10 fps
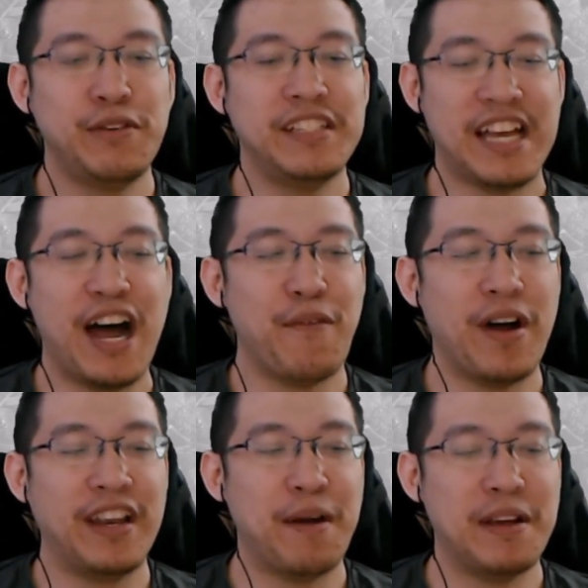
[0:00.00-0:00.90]
hard
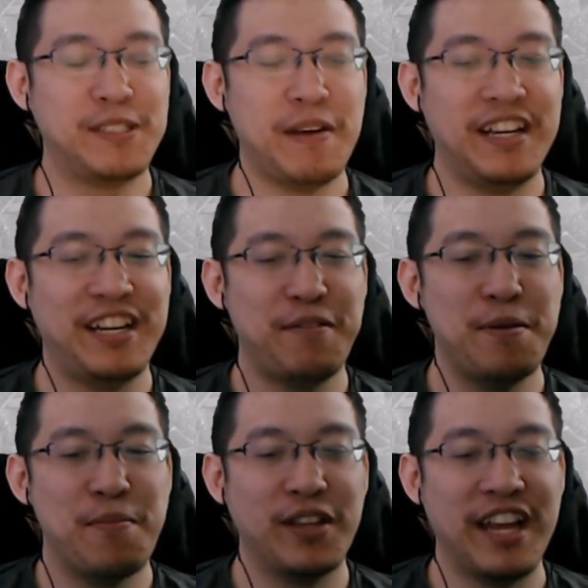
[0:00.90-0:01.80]
one. I might spend a little
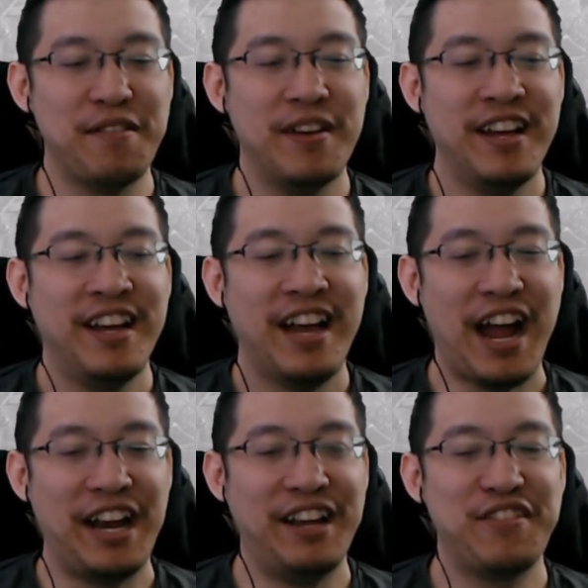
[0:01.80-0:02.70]
bit more time.
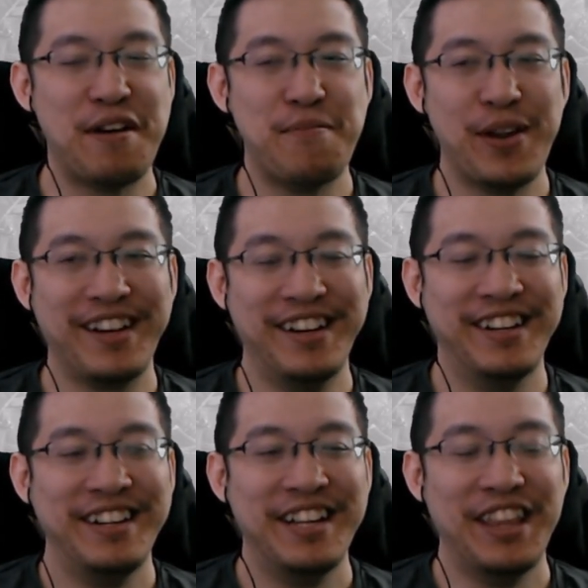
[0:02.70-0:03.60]
I love Gunbreaker.
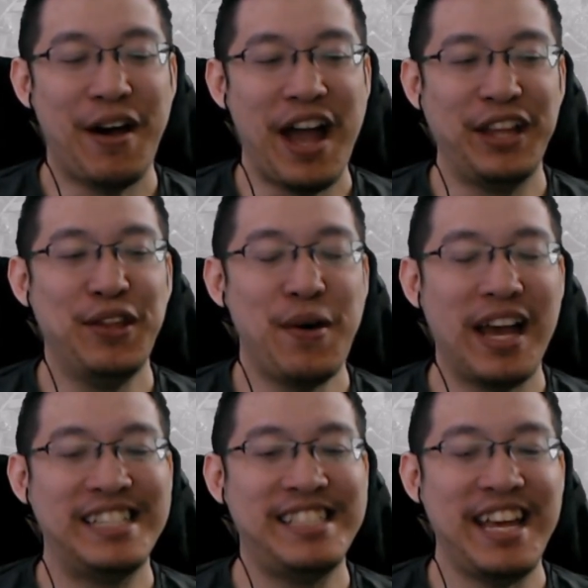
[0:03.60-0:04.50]
Now I know I
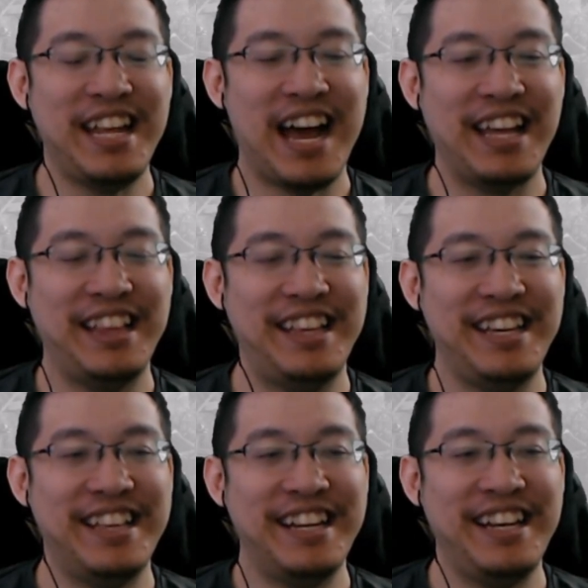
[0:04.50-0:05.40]
said I
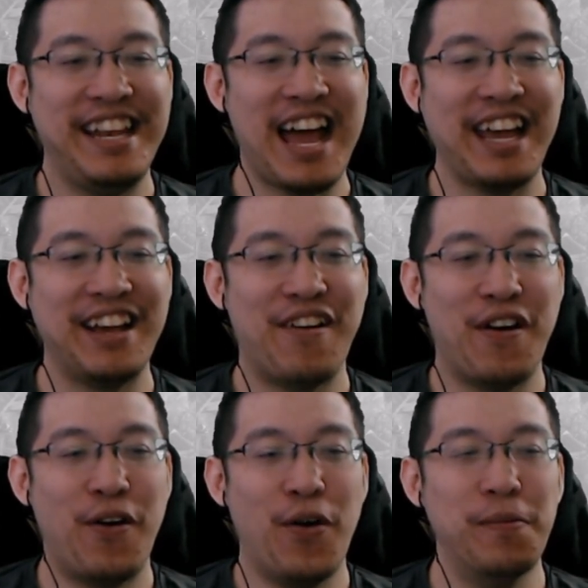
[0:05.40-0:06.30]
didn't like
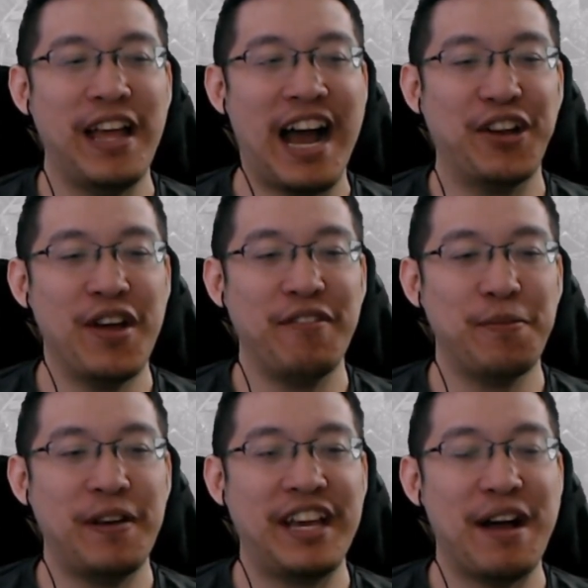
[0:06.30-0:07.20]
or hope that I don't have to
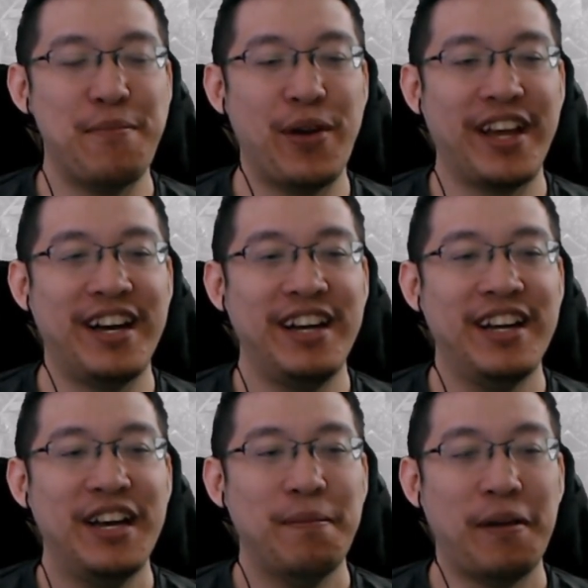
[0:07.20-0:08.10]
play Gunbreaker
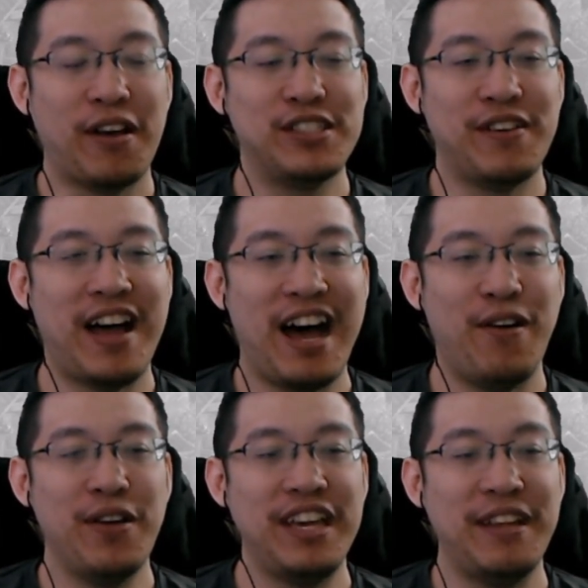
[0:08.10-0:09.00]
because of
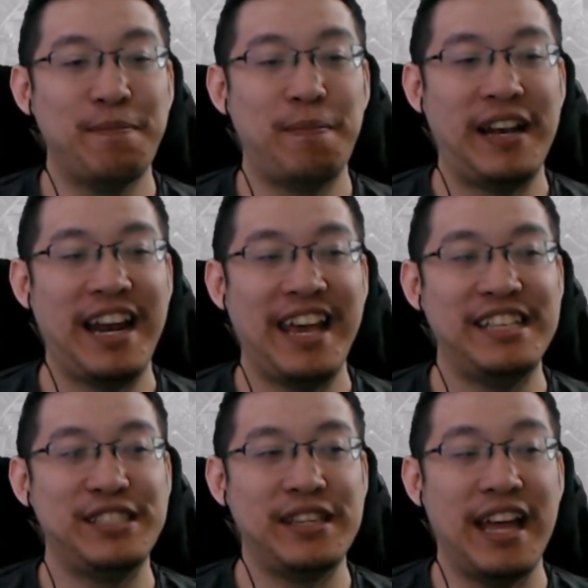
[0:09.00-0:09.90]
how it
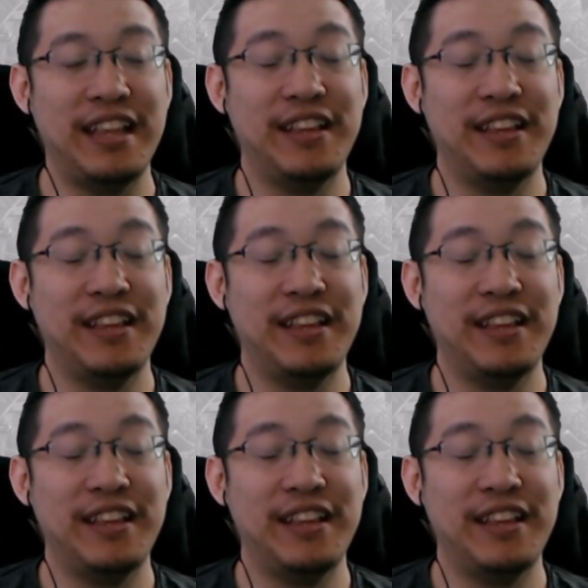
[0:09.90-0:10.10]
plays and